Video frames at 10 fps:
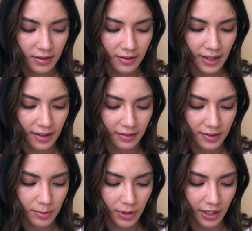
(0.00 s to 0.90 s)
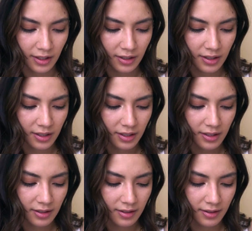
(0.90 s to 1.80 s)
That looks pretty
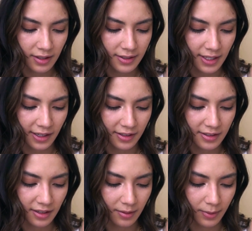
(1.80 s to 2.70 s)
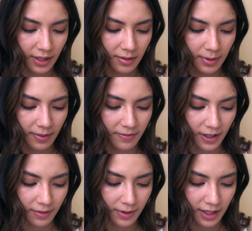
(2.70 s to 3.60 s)
good. This hair is kind of weird, but I'm
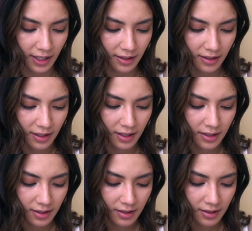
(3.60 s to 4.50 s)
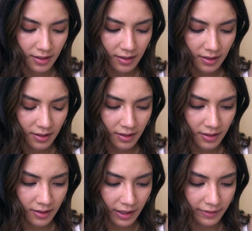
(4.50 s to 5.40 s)
fine with that.
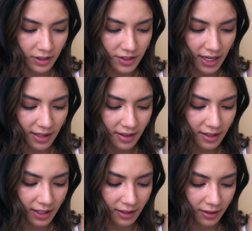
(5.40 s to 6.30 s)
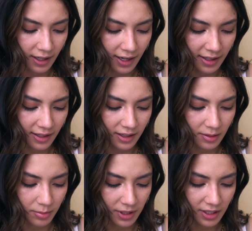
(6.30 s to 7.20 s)
If there's anything like lying in the
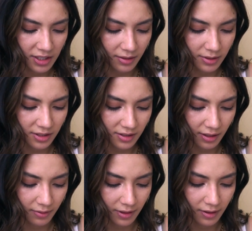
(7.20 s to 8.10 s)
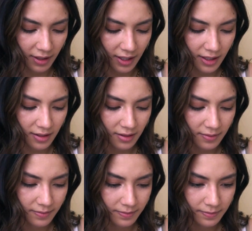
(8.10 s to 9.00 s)
beach, I would just get rid of that.
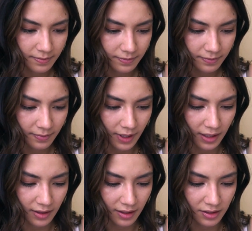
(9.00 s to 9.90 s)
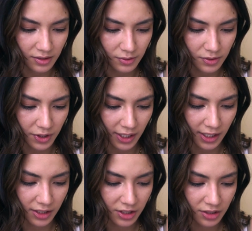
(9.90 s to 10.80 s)
Anything too
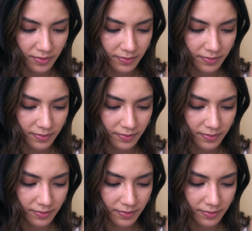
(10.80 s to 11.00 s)
strange.